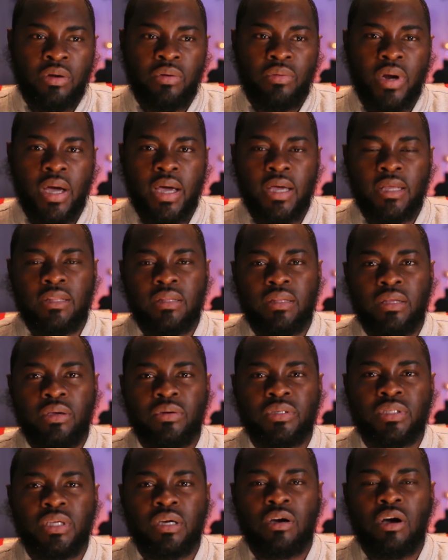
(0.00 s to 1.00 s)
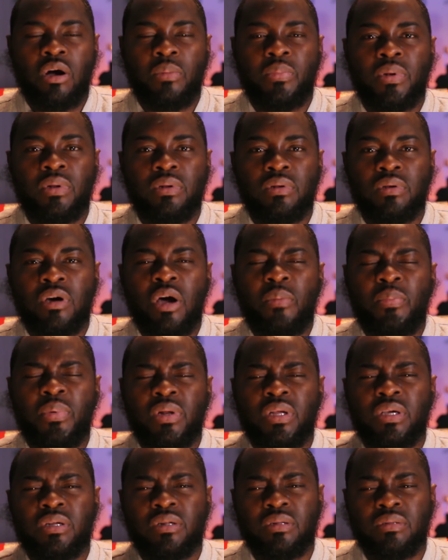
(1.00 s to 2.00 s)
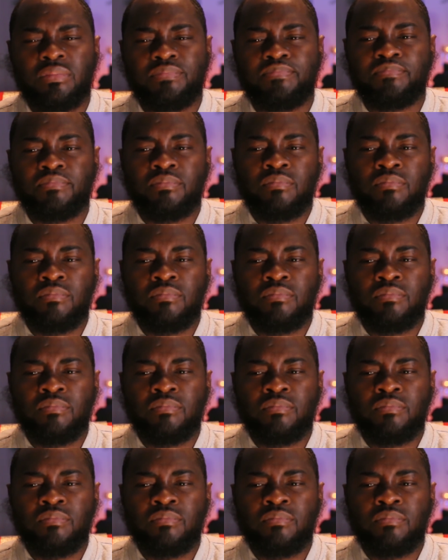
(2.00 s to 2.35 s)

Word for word: right? There was a couple, couple little